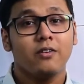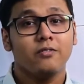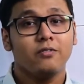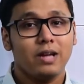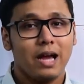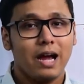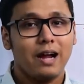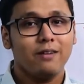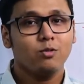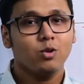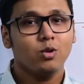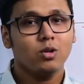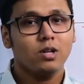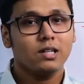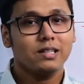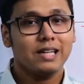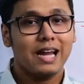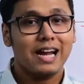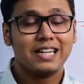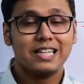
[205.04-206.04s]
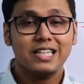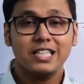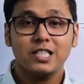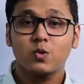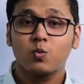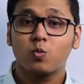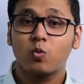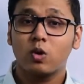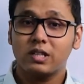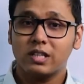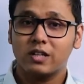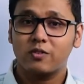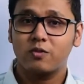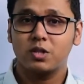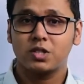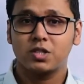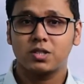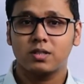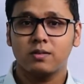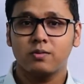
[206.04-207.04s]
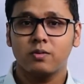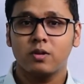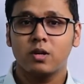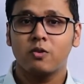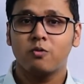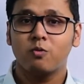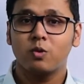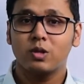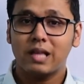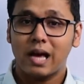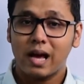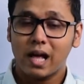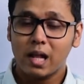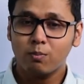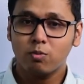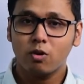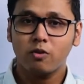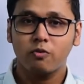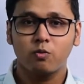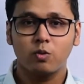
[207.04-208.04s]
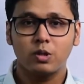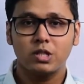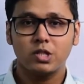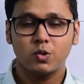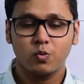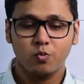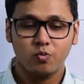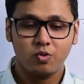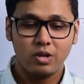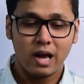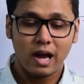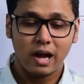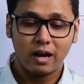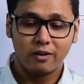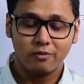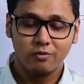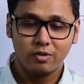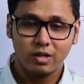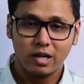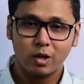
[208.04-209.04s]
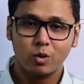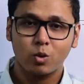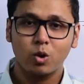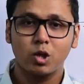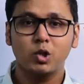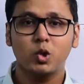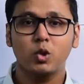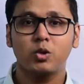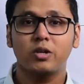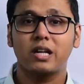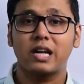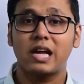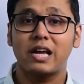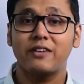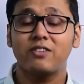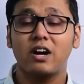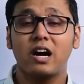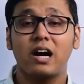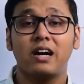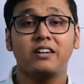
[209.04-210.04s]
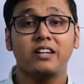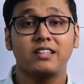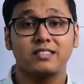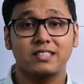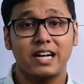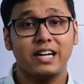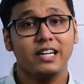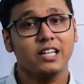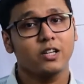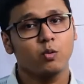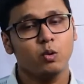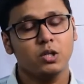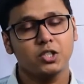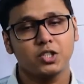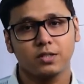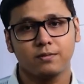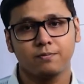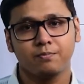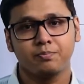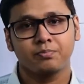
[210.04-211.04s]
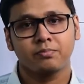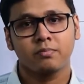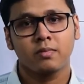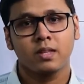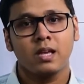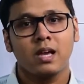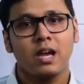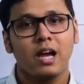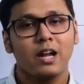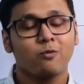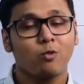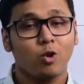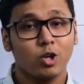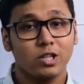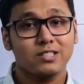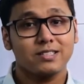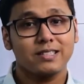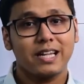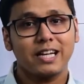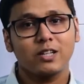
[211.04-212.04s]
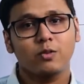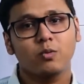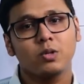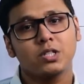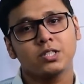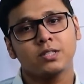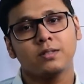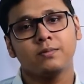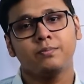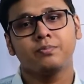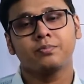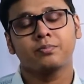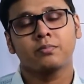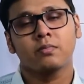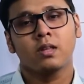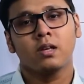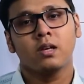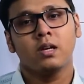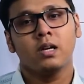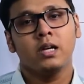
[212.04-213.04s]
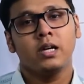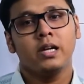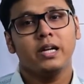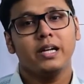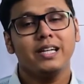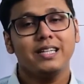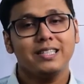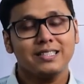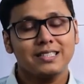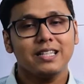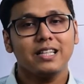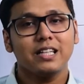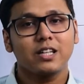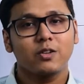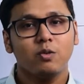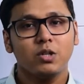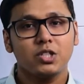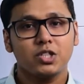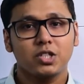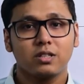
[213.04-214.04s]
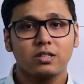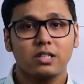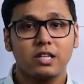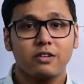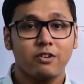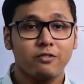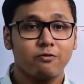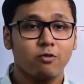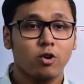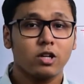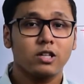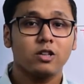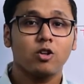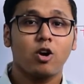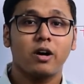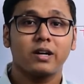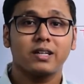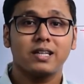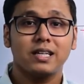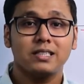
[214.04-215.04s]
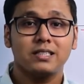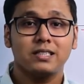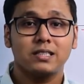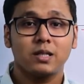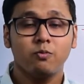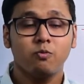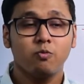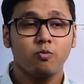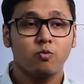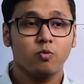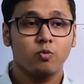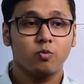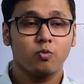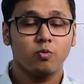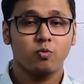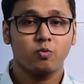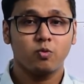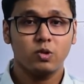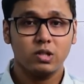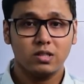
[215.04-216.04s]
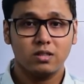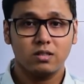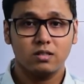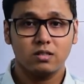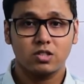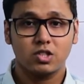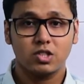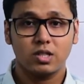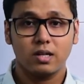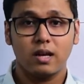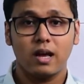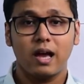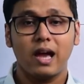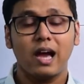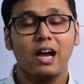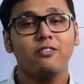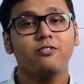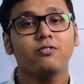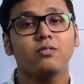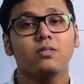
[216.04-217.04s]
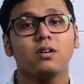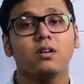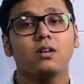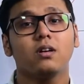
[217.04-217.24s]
we have to learn at least one equation with help of which we, have, we are going to derive our desired equation. And what is that equation? It is an equation given for an organism which have